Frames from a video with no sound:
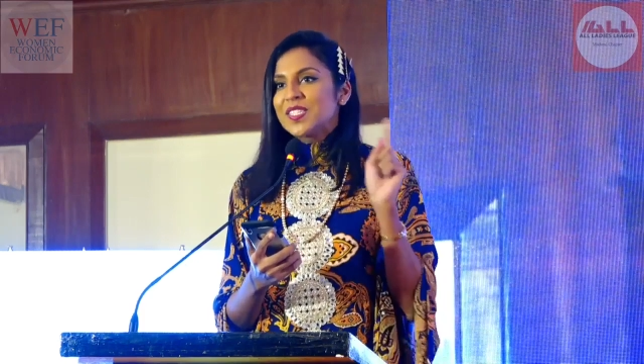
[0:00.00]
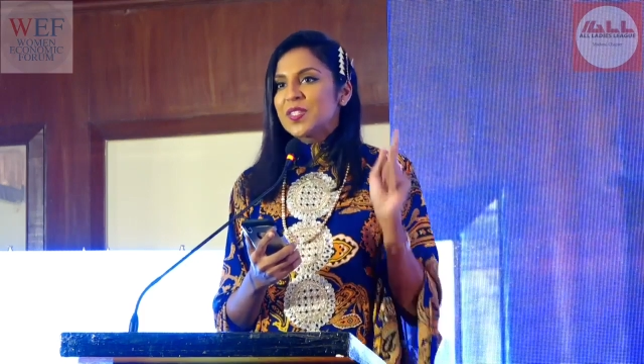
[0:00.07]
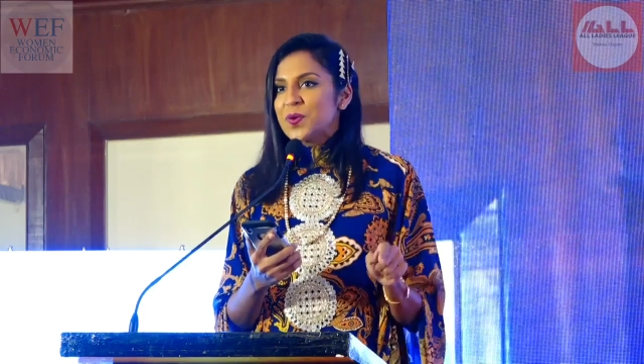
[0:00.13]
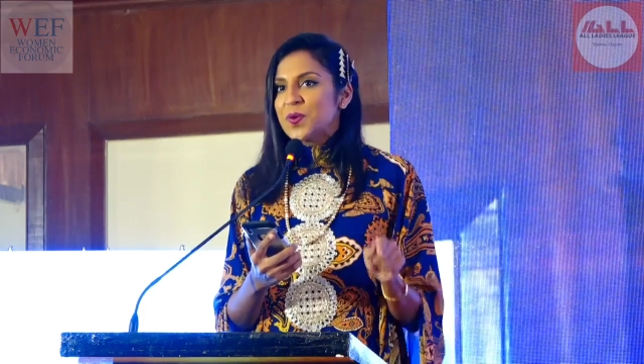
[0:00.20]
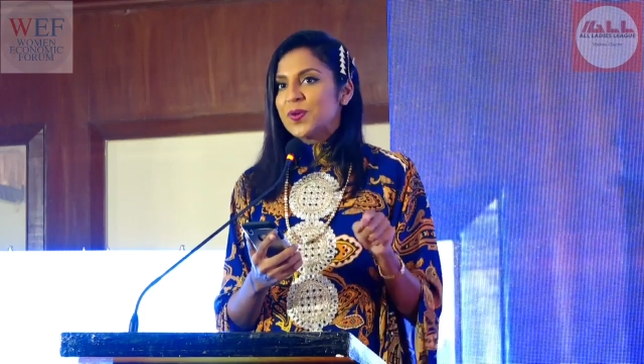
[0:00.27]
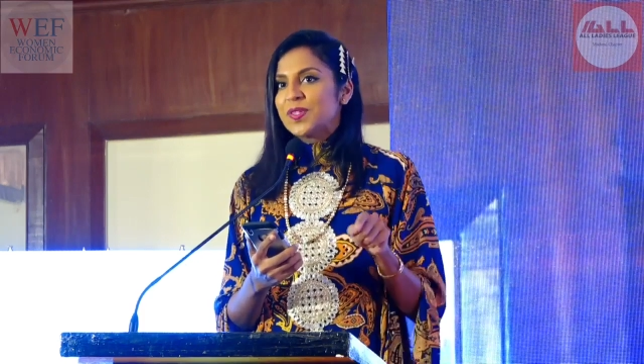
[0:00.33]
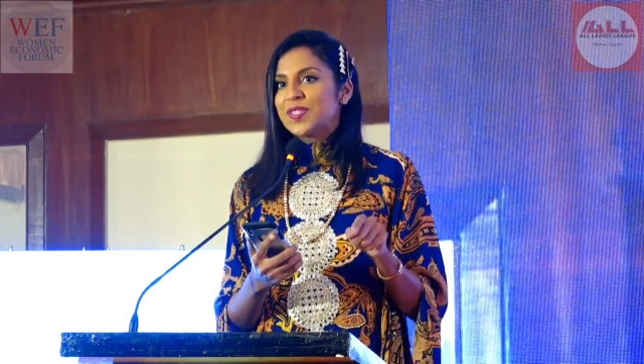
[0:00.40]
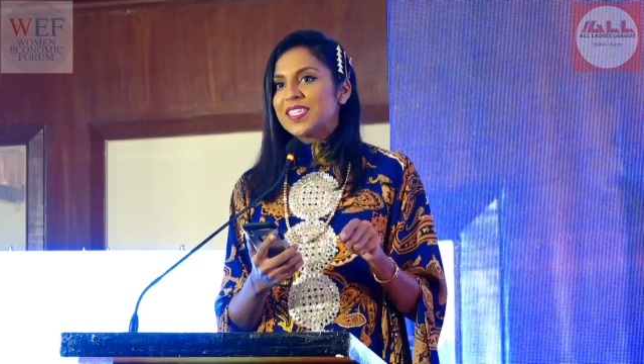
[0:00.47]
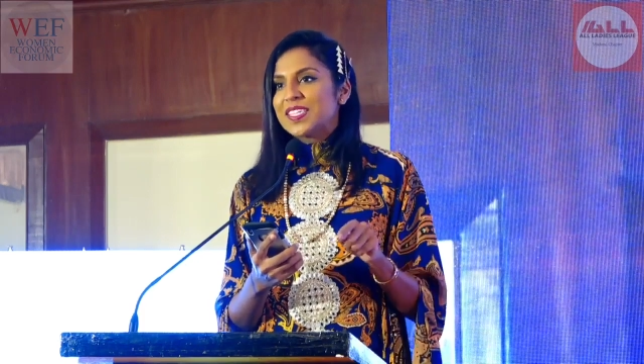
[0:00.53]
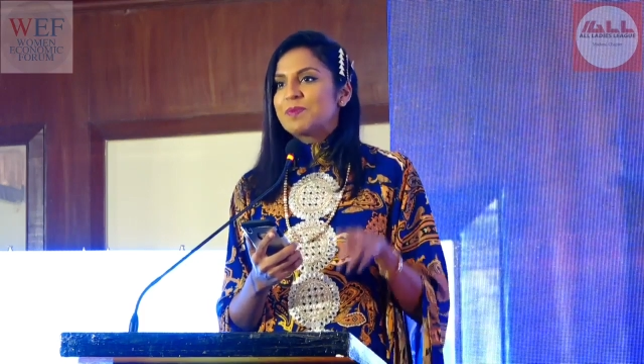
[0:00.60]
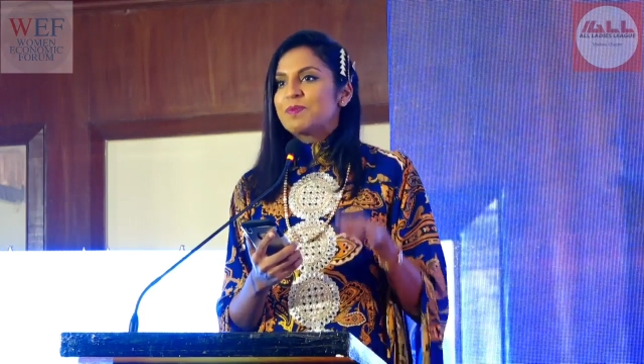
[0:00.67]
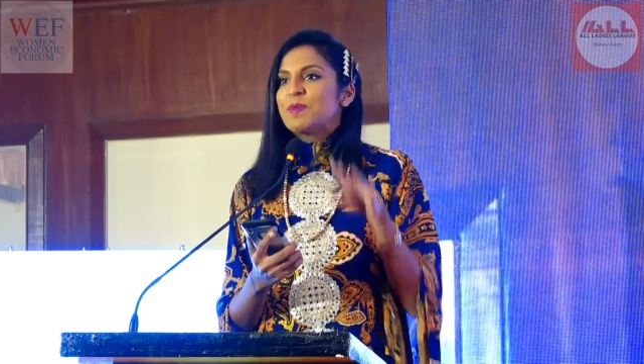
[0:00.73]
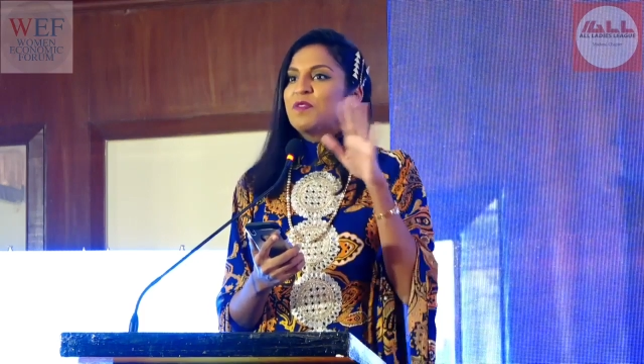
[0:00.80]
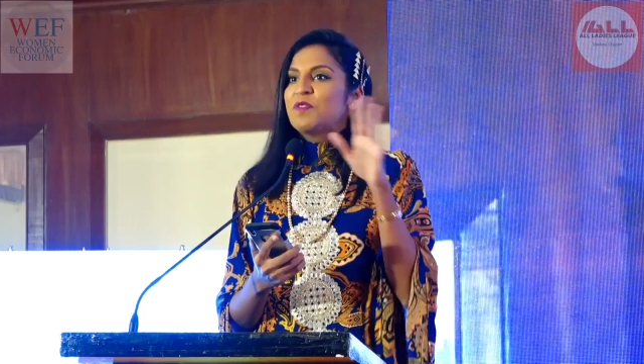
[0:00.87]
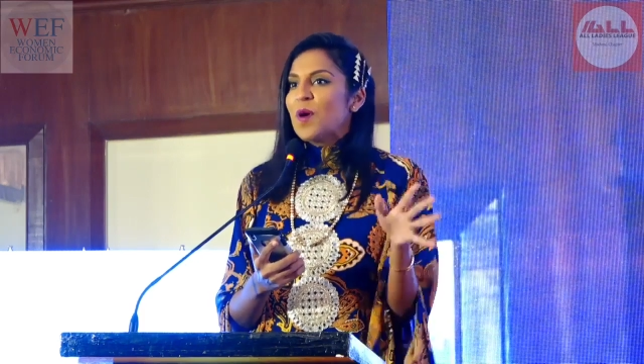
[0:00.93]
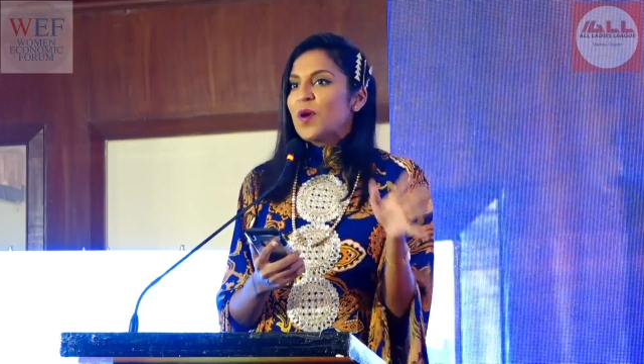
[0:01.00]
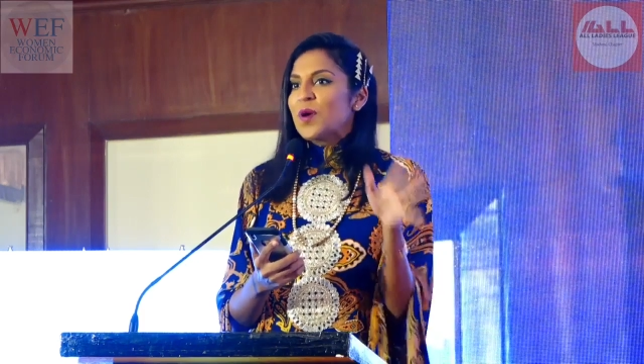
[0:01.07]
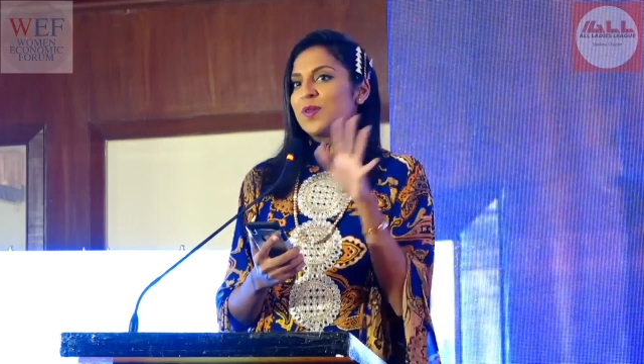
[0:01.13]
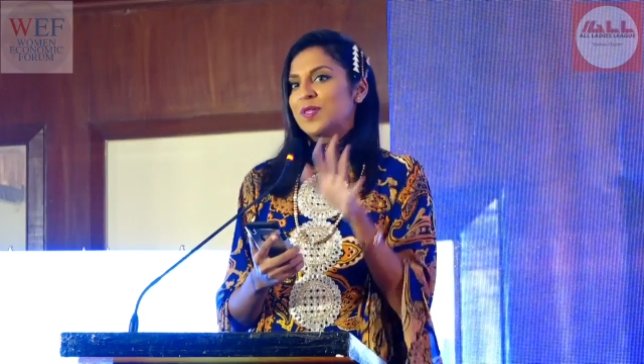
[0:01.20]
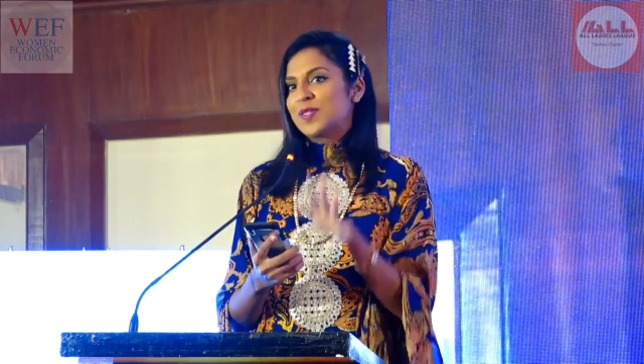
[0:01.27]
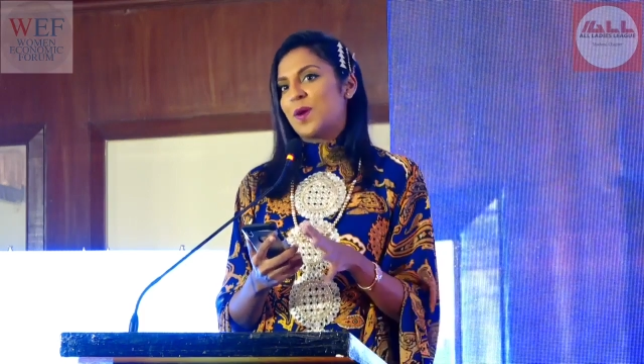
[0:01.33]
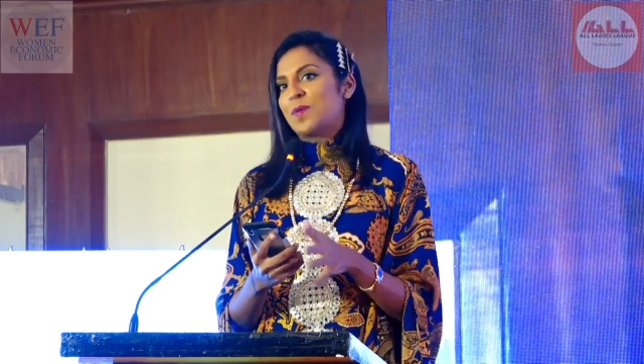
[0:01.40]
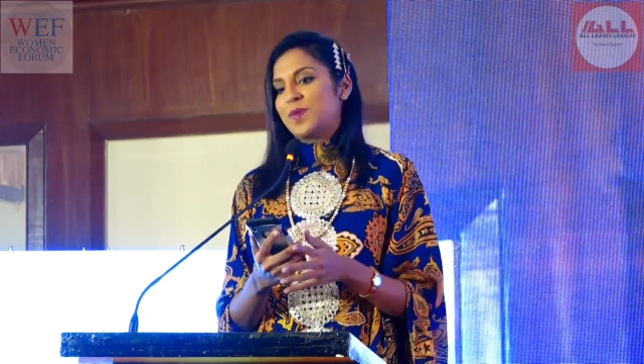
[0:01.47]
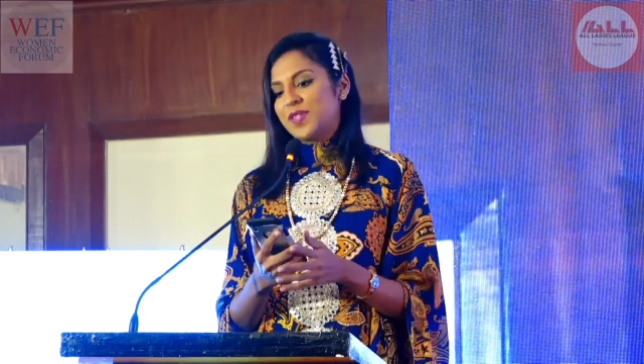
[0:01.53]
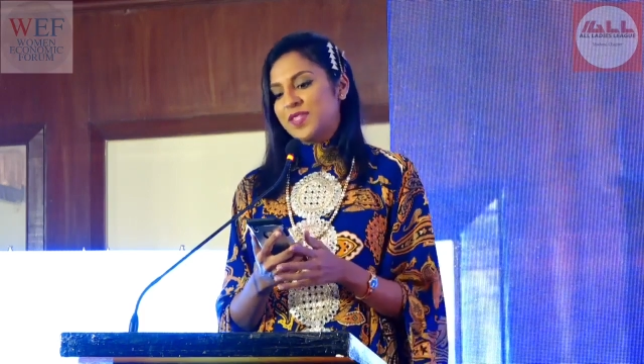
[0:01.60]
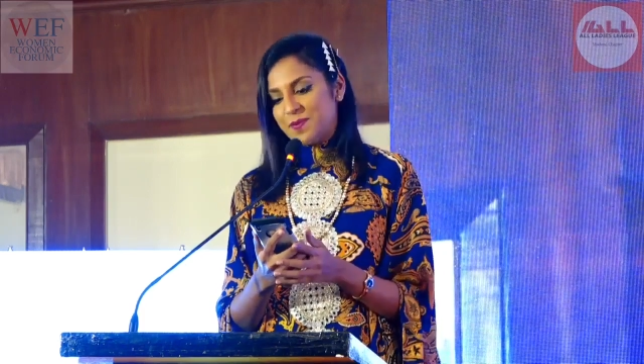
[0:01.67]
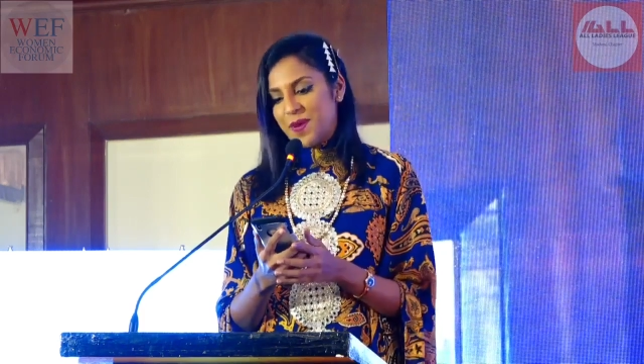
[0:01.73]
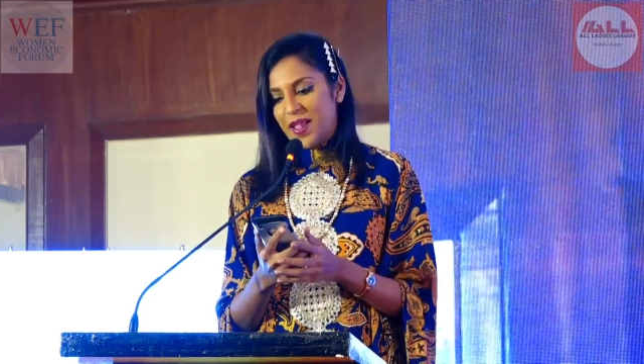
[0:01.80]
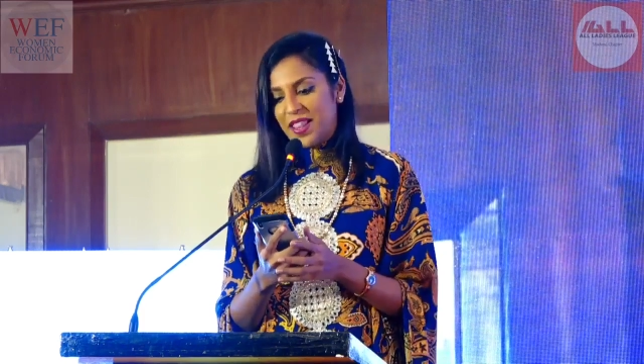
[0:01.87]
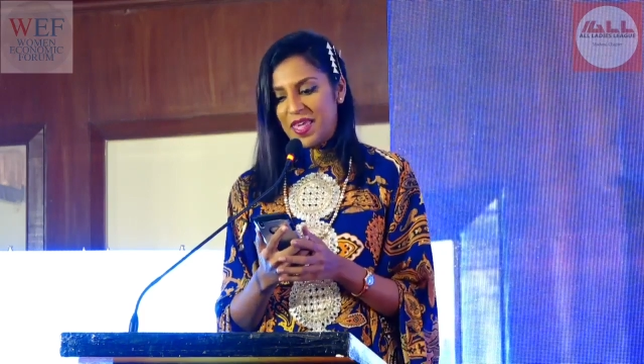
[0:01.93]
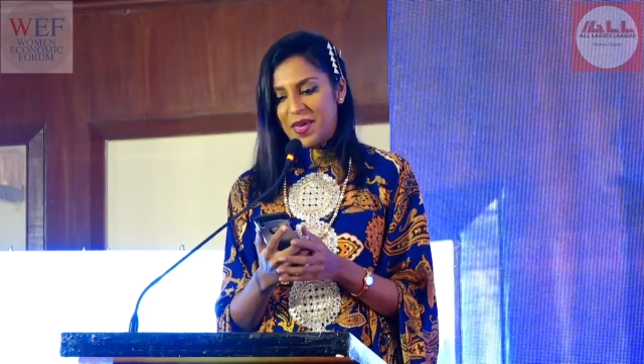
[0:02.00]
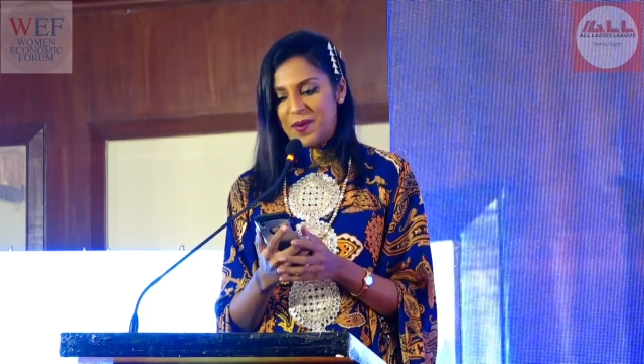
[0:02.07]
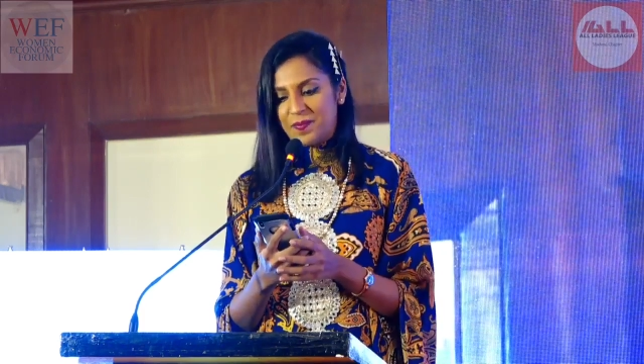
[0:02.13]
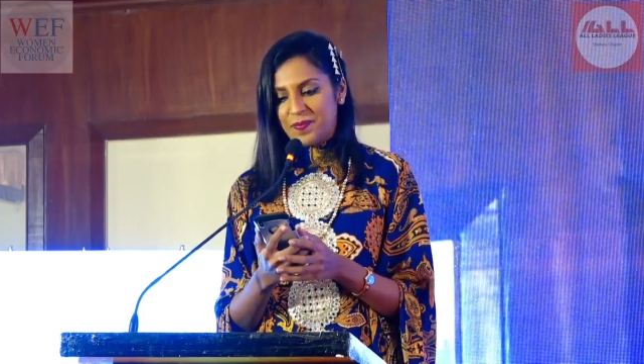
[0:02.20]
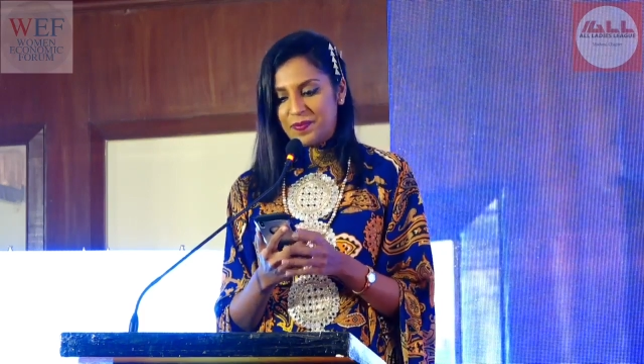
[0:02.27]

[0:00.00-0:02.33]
the roses before you stop to smell them.